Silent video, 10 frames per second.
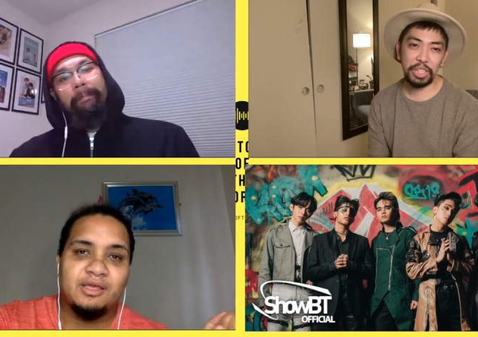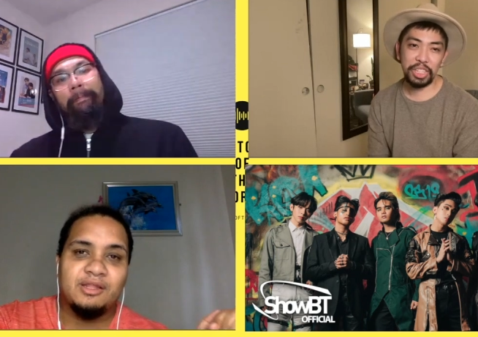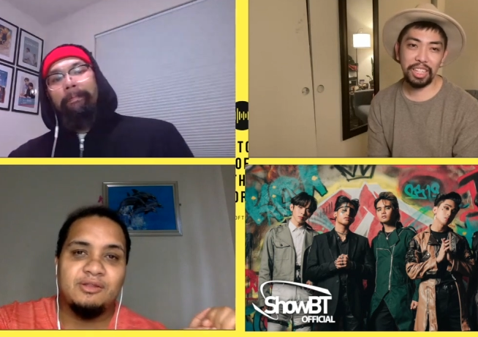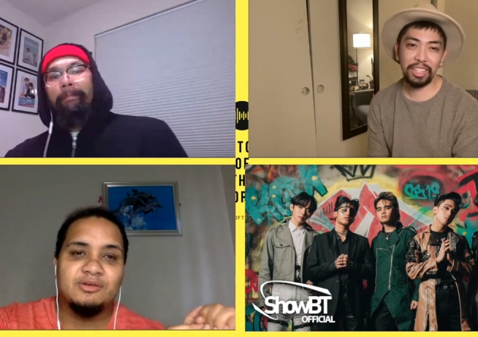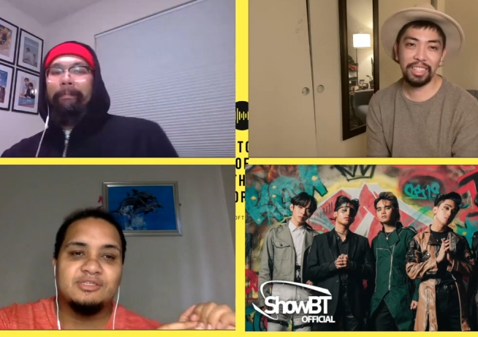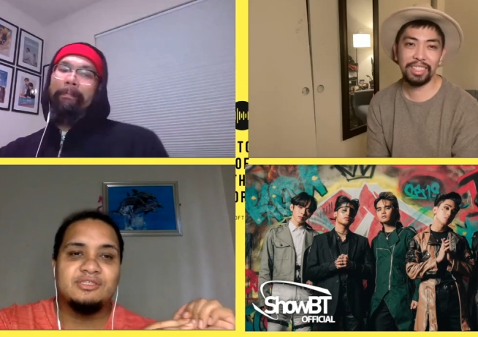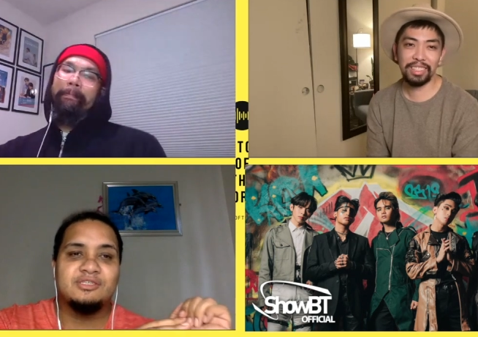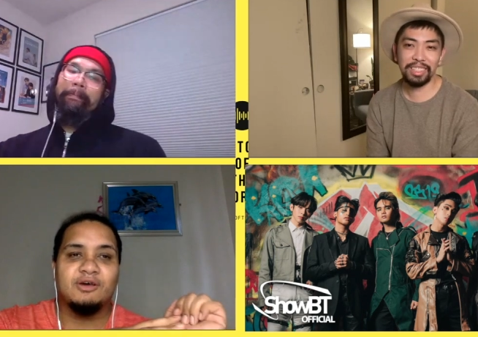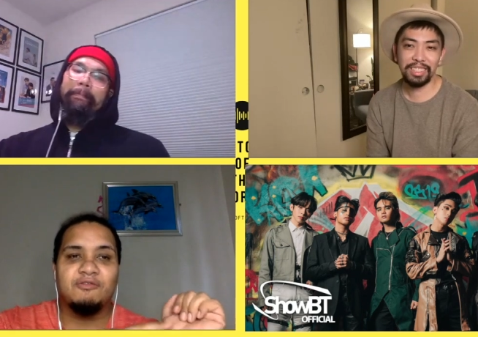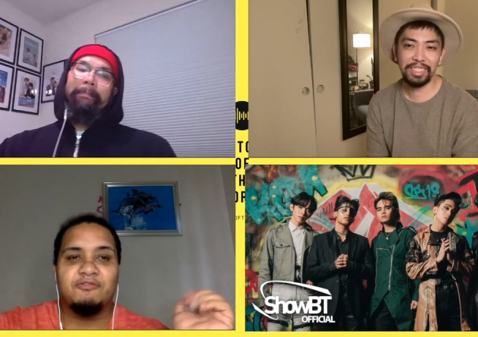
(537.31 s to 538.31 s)
Speaker 1: it look
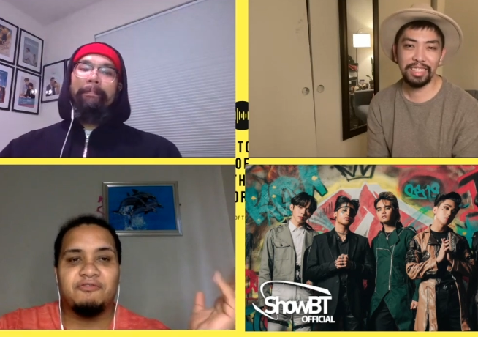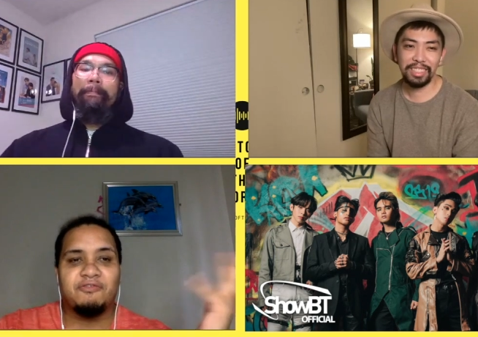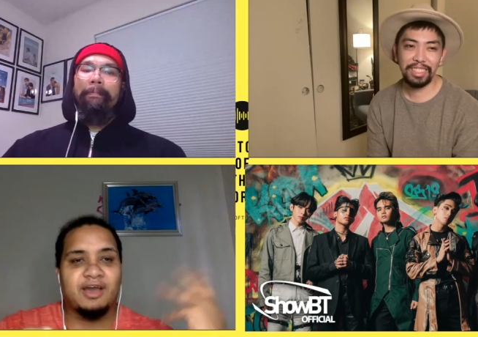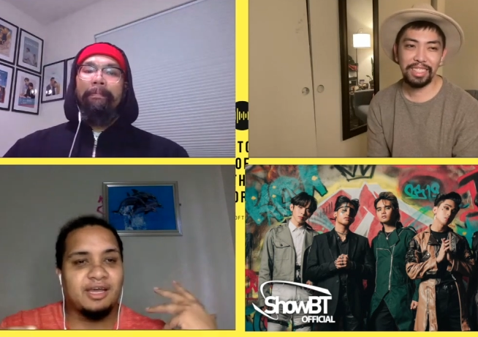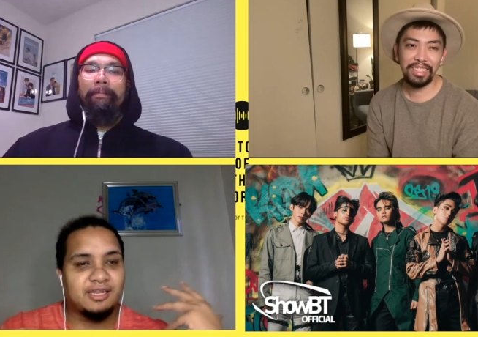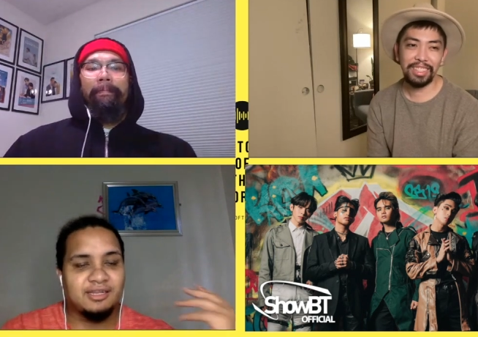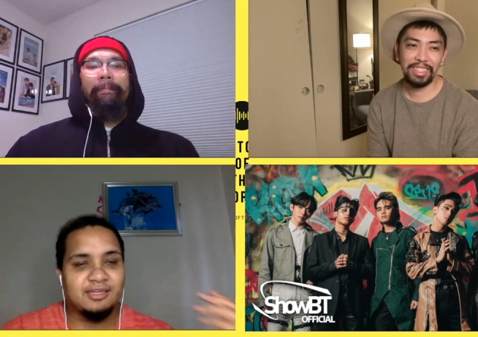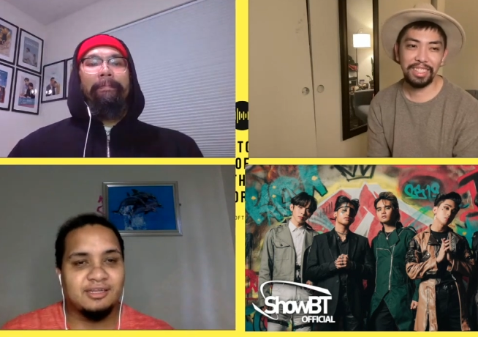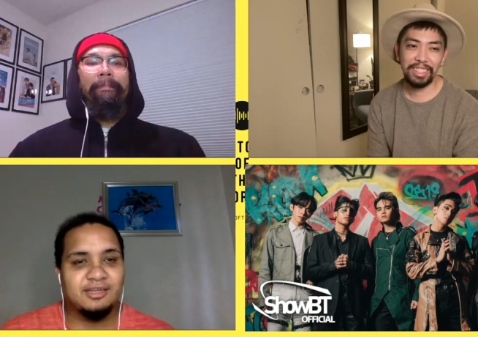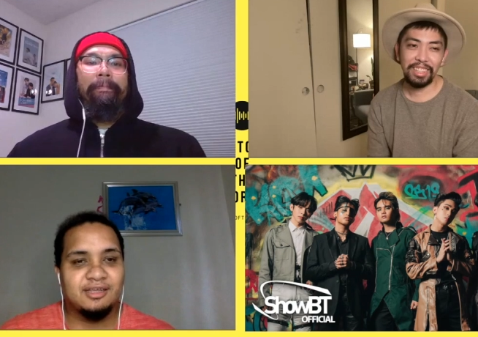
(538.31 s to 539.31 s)
so fun.
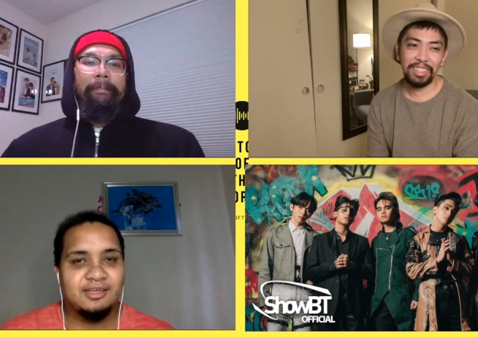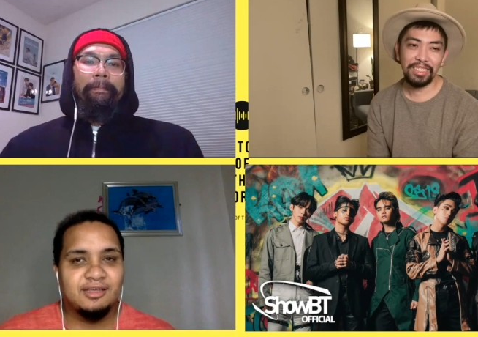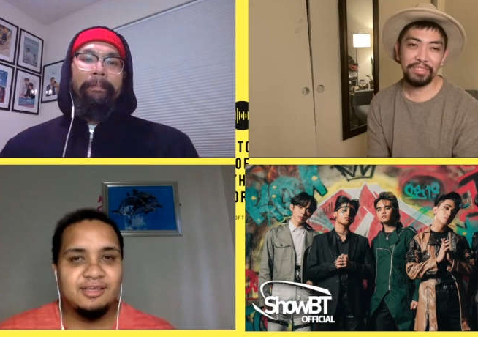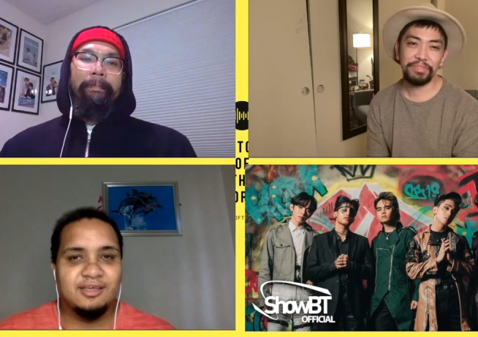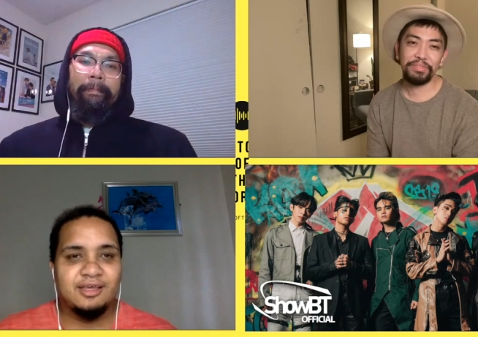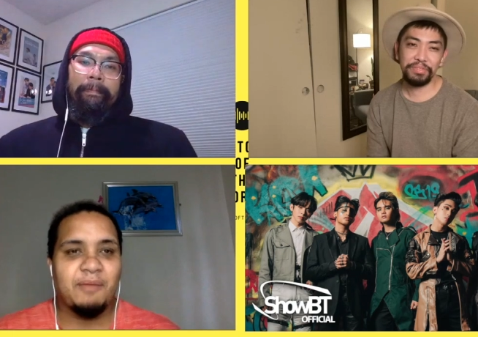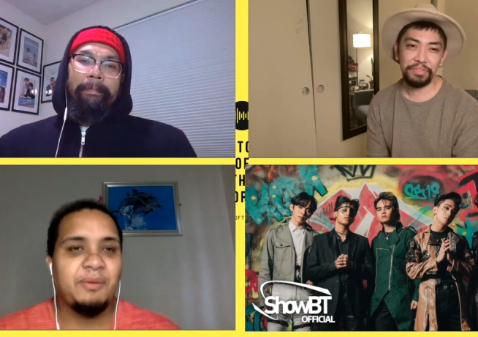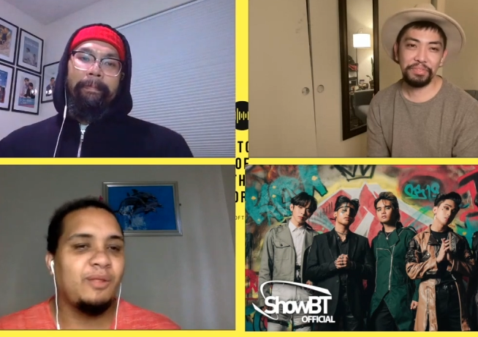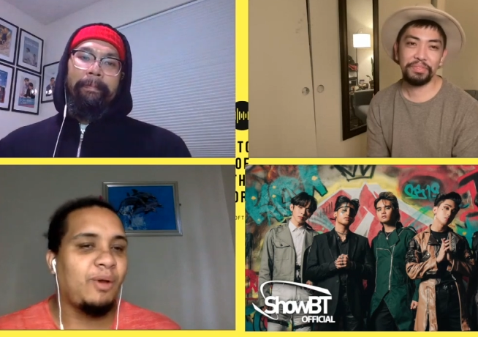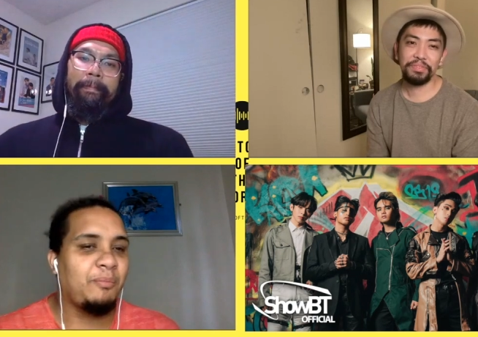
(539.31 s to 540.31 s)
Mm. I
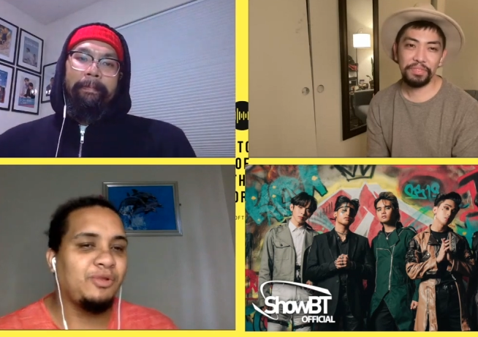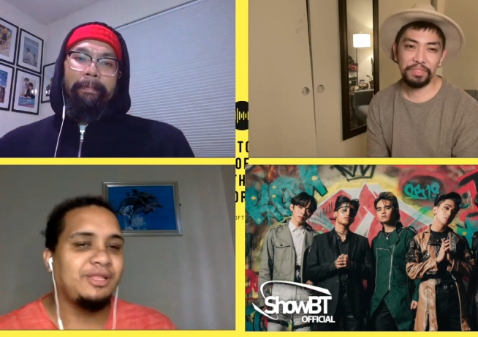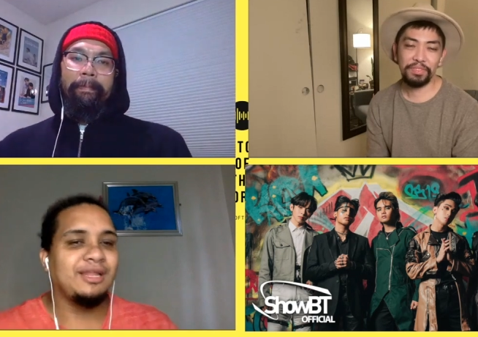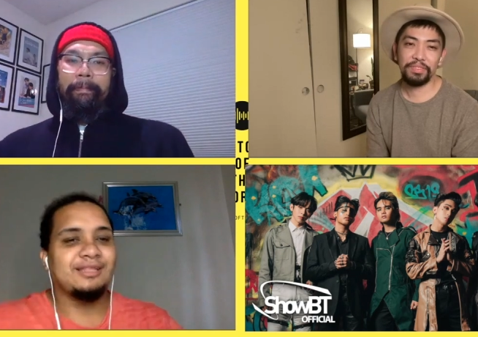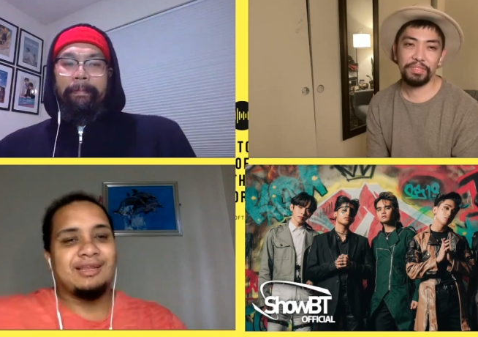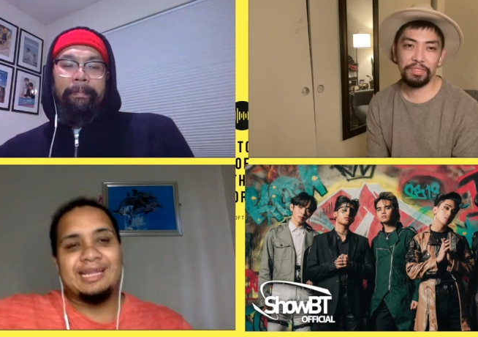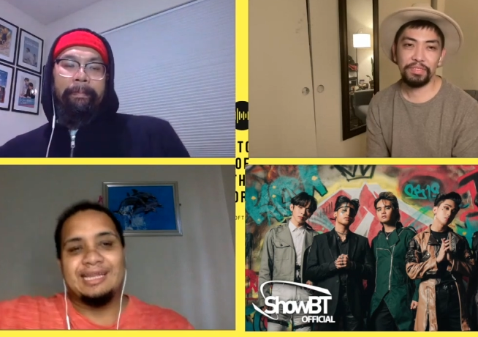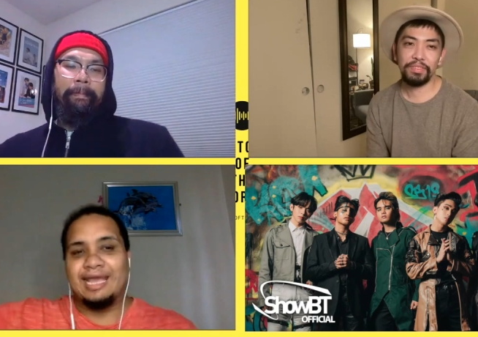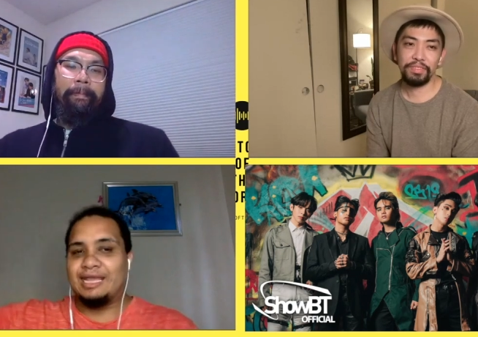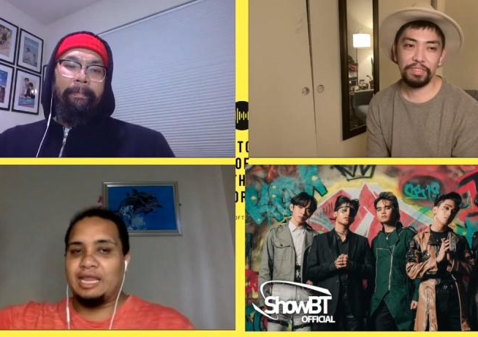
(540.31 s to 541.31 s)
mean, at one point they literally
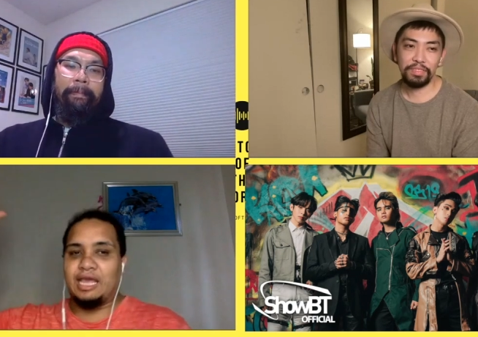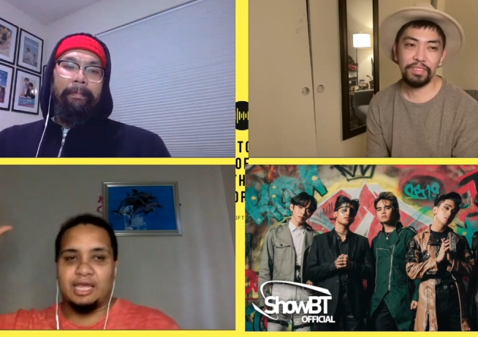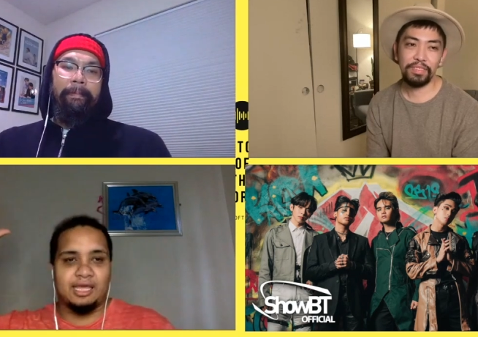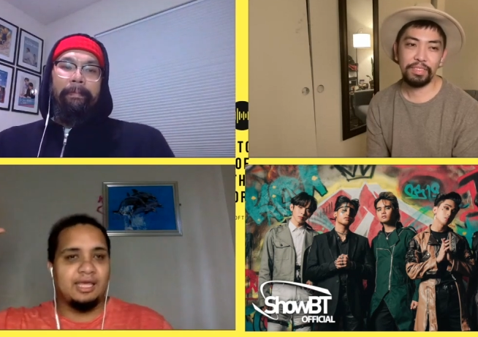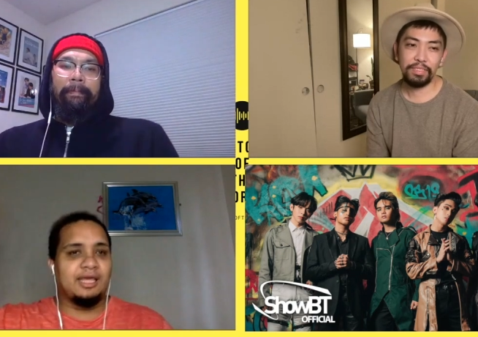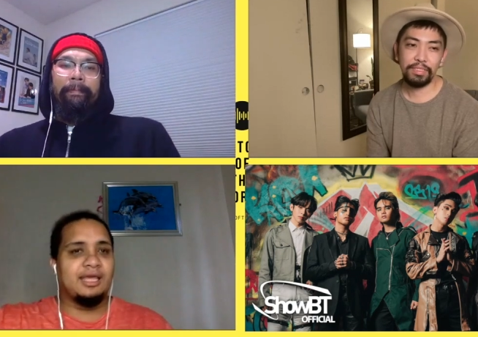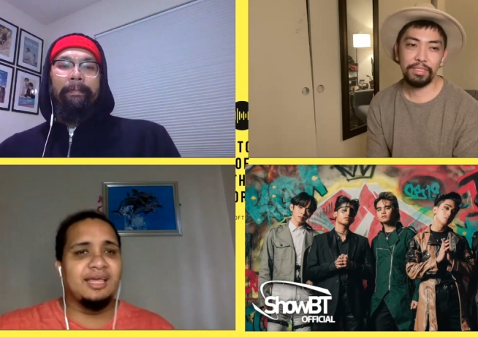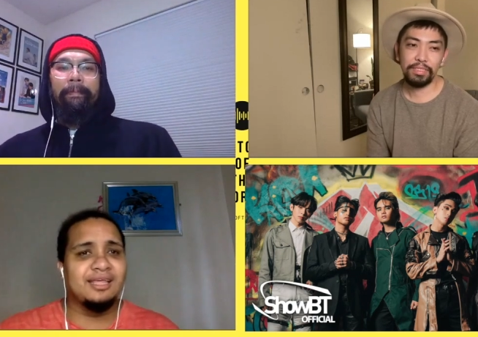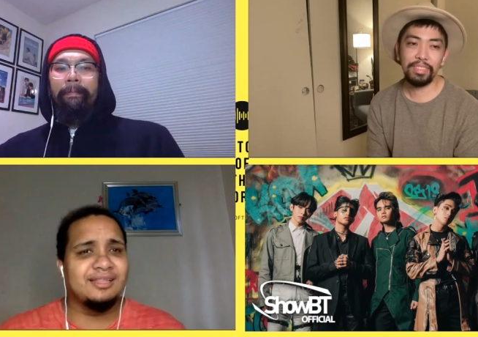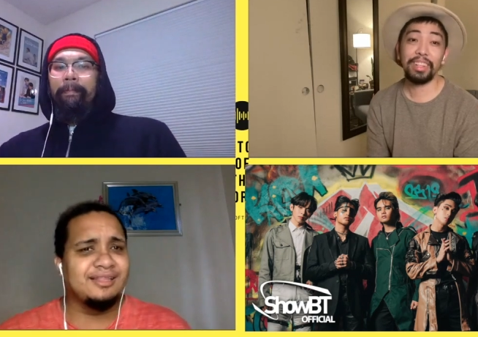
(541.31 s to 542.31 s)
nay
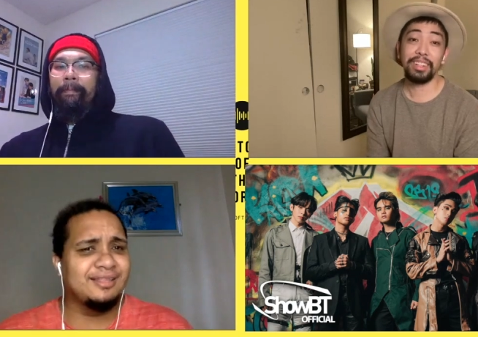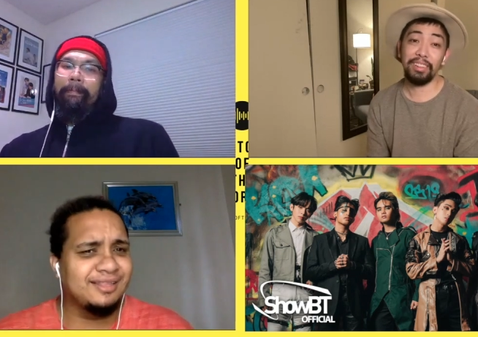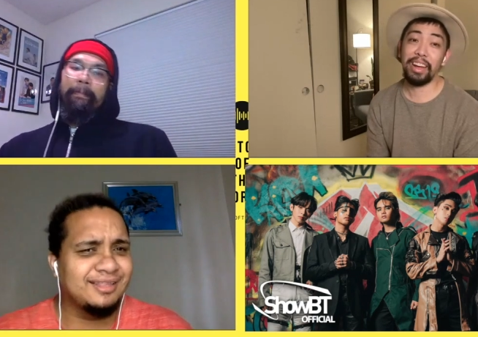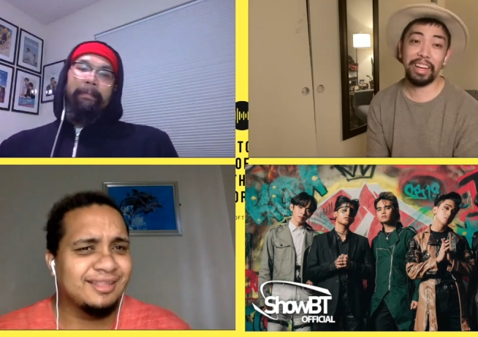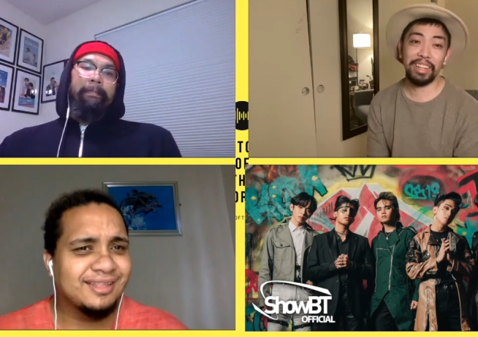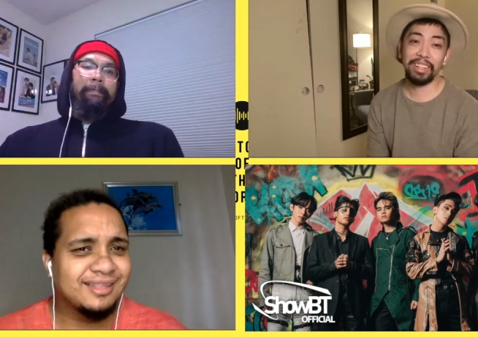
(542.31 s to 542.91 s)
Speaker 2: Right.